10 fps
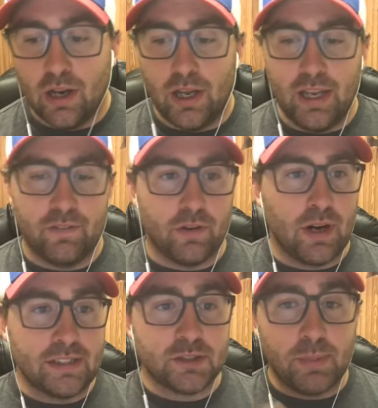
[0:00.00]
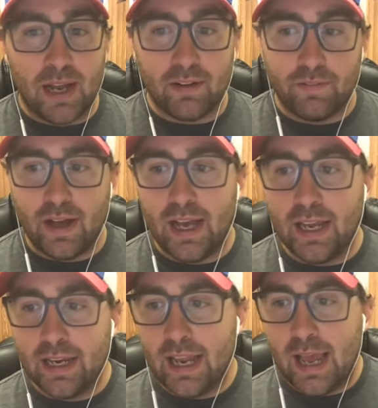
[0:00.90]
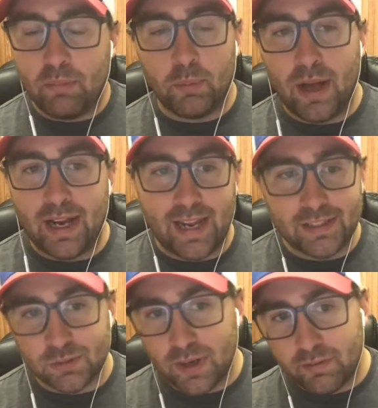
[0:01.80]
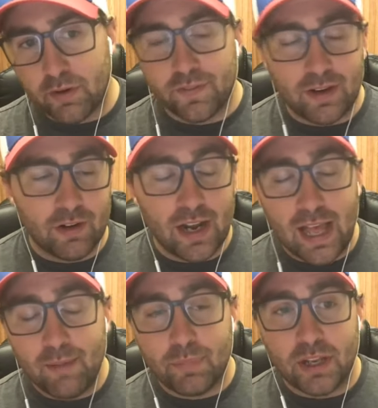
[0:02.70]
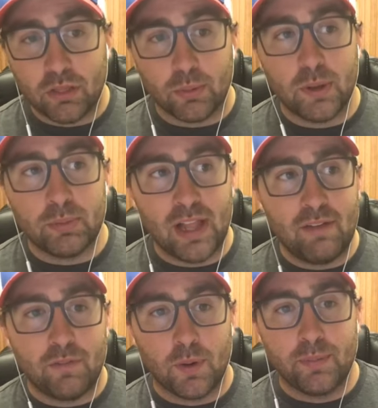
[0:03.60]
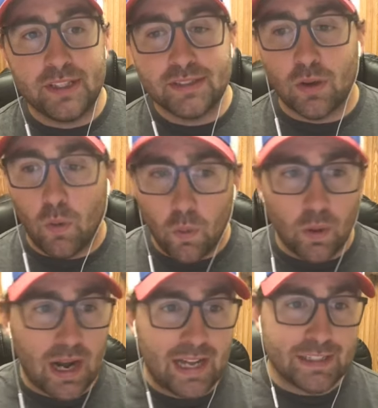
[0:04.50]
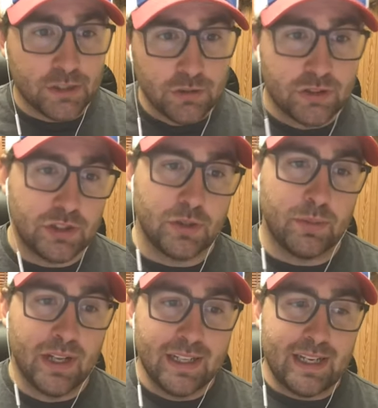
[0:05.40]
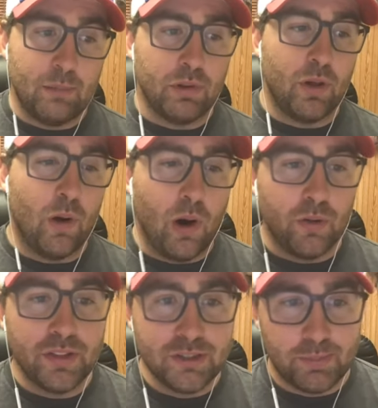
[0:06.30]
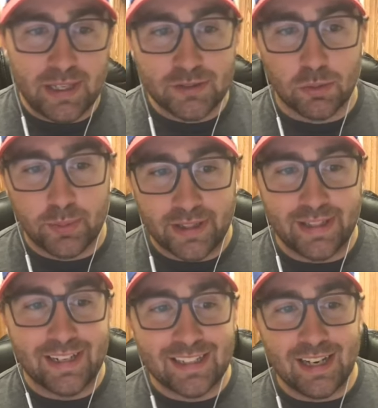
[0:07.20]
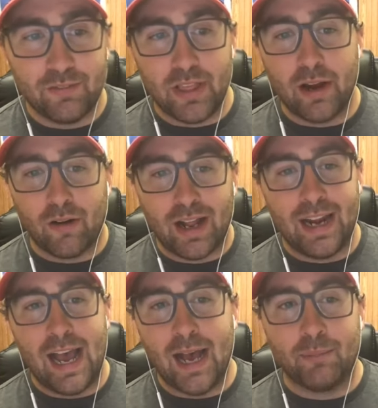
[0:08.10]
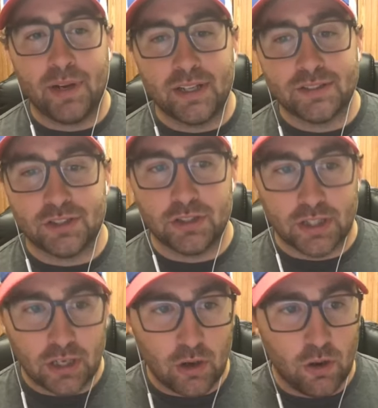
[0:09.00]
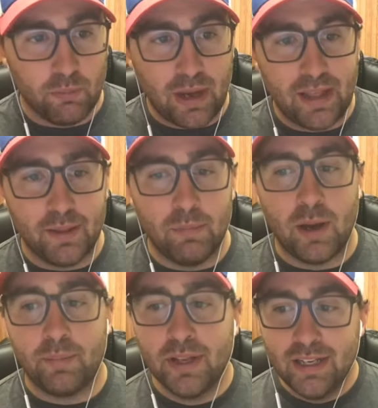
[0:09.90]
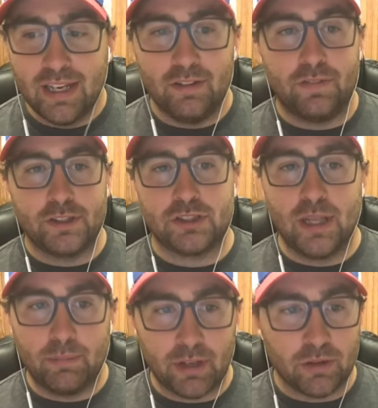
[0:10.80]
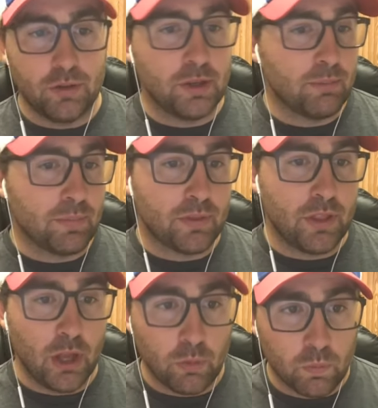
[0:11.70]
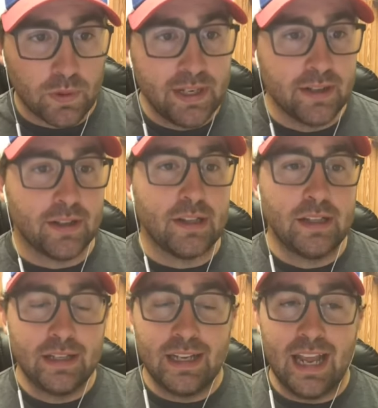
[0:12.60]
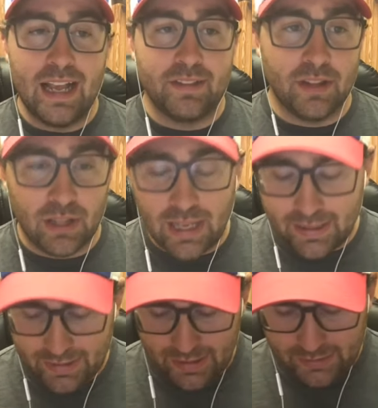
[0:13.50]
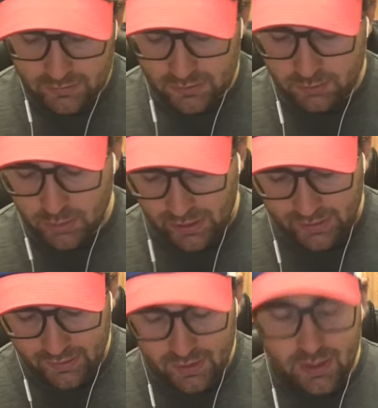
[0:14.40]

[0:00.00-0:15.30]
uh, if you're on Spotify, Apple Podcasts, whatever your favorite MP3 platform is, or on YouTube, down below. All these baits will be linked if they are on Omnia, so you can go and buy them up and fish them, including the reel and the line that I use. But